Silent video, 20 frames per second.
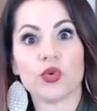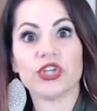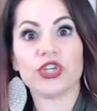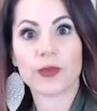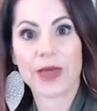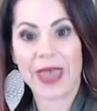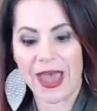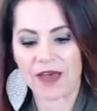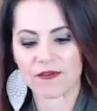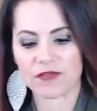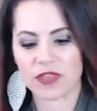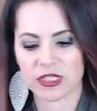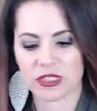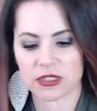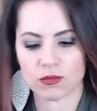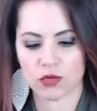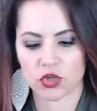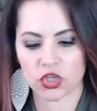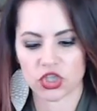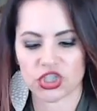when you have this
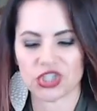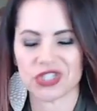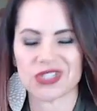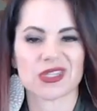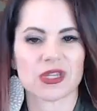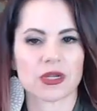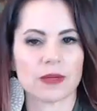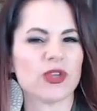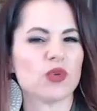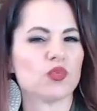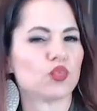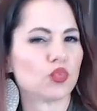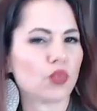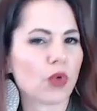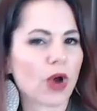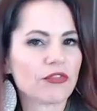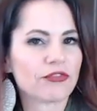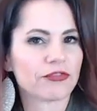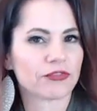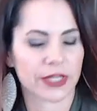mush, it's going to be
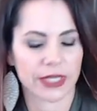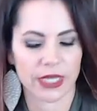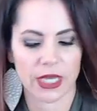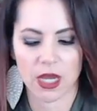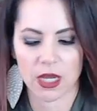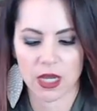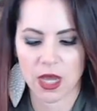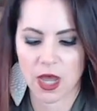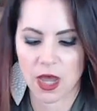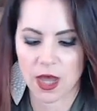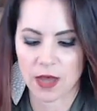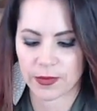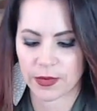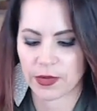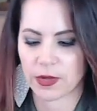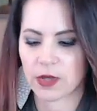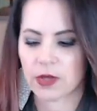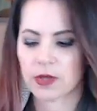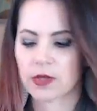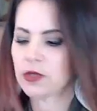roughly a cup.
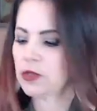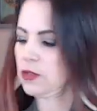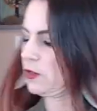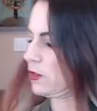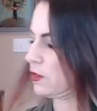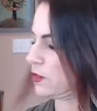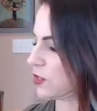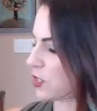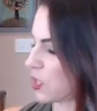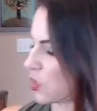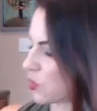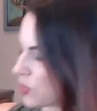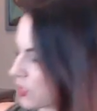So